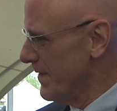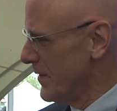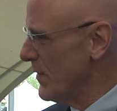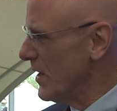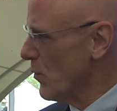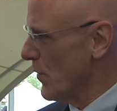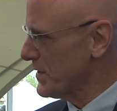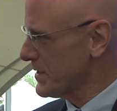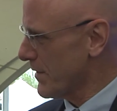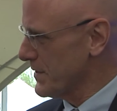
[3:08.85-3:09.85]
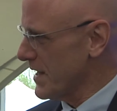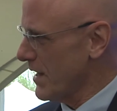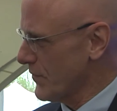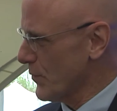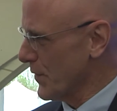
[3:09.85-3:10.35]
The real work starts
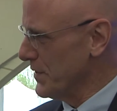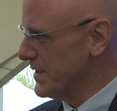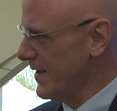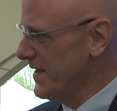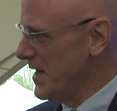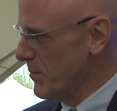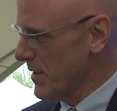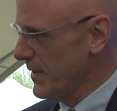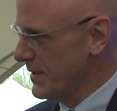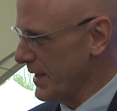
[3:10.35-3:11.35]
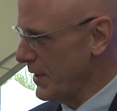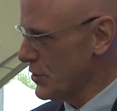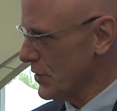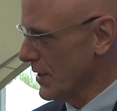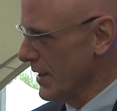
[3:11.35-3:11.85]
afterwards in the
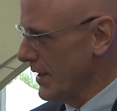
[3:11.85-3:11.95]
implementation,